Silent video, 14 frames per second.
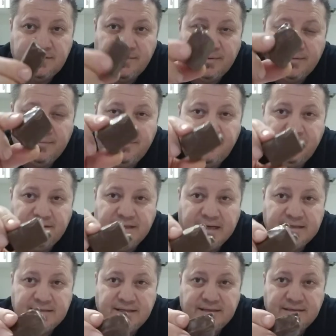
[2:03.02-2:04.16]
so we're going to have a bit of a
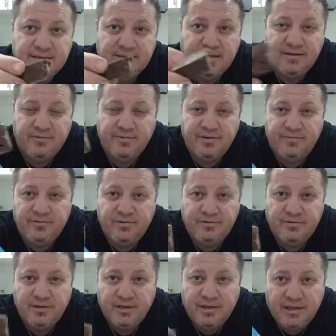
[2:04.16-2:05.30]
taste test and a review,
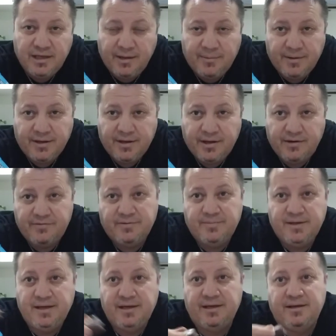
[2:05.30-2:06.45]
and we're going to go from
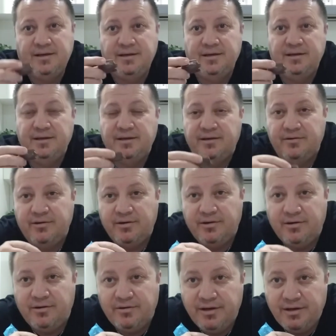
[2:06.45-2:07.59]
there. All right, I
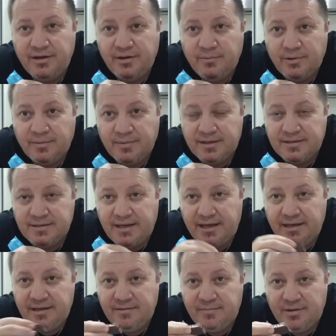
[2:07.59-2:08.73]
already know what I'm going to
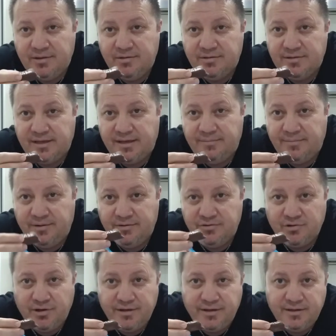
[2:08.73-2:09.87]
say, because I
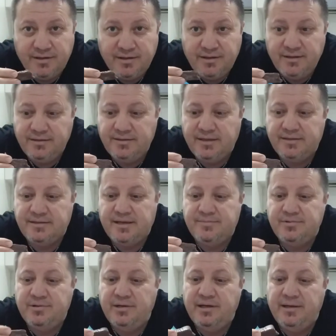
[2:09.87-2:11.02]
tried it and it tastes
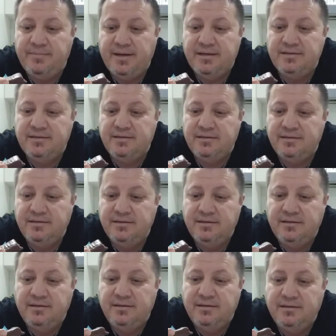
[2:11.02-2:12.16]
absolutely amazing.
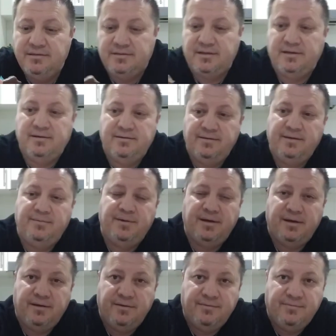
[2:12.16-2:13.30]
So there we
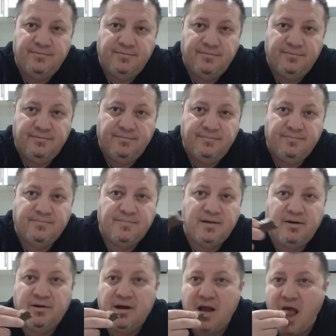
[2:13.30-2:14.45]
go.
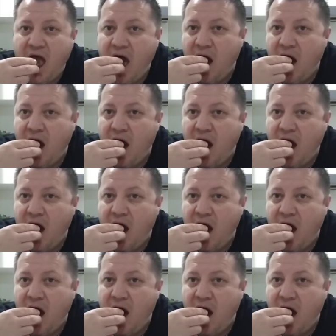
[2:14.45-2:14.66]
All right.